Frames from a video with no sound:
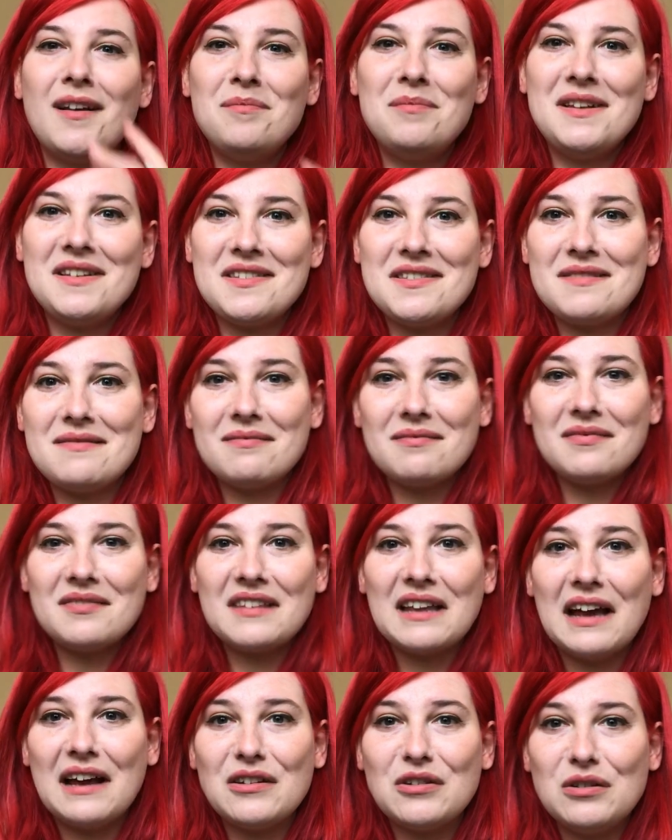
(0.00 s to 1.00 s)
Miss
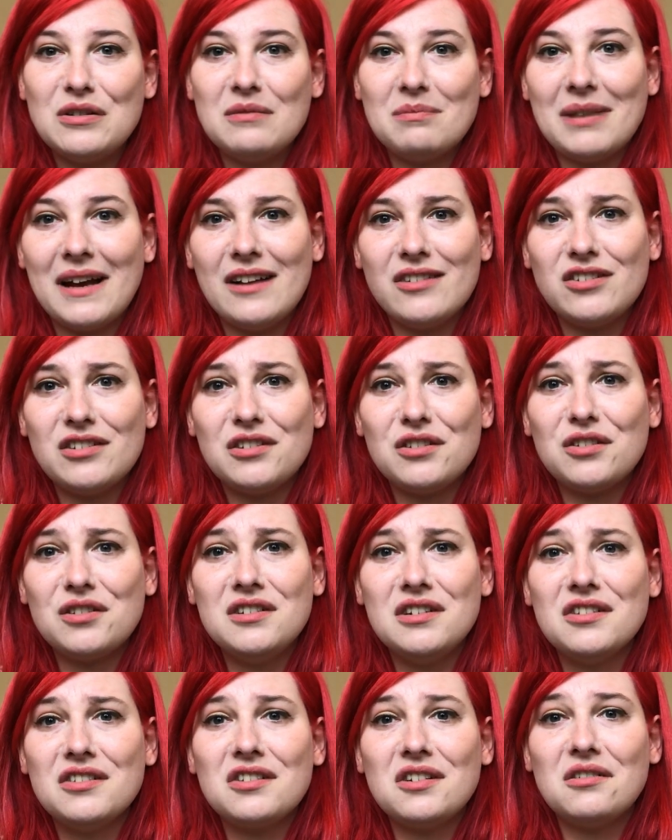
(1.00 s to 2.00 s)
Tattoo pageant 2
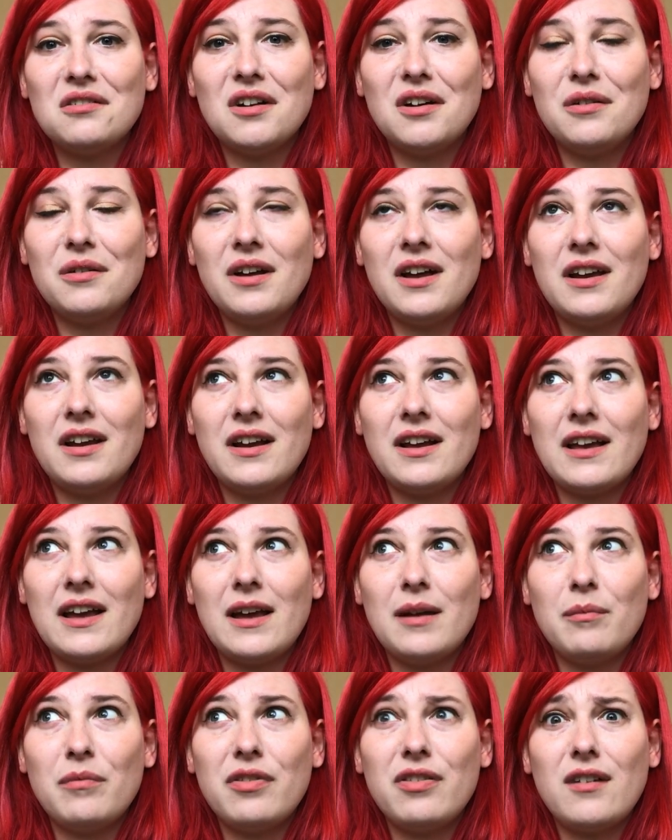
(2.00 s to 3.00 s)
years in a row and I
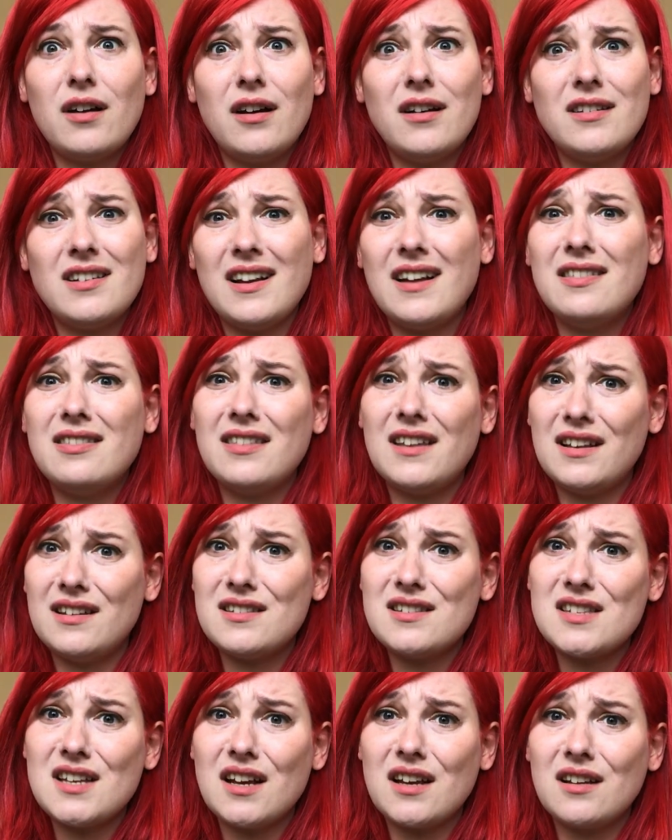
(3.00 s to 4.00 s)
came 3rd and
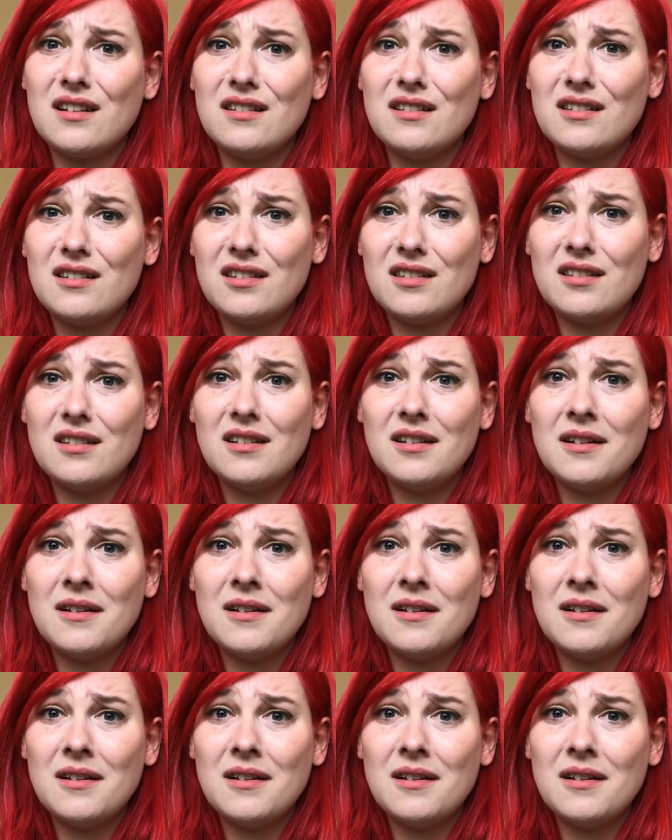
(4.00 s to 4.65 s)
then 2nd.